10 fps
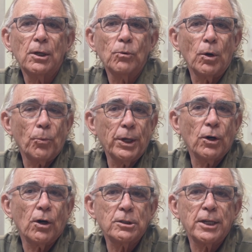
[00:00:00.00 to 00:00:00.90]
what we
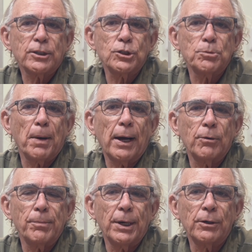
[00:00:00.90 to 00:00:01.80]
call Texas
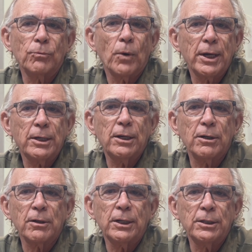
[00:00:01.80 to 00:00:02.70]
Biomed, right
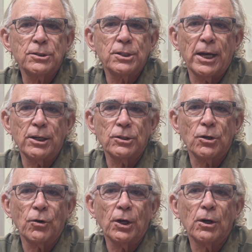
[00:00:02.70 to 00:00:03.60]
here in San
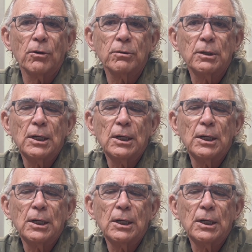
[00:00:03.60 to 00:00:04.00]
Antonio.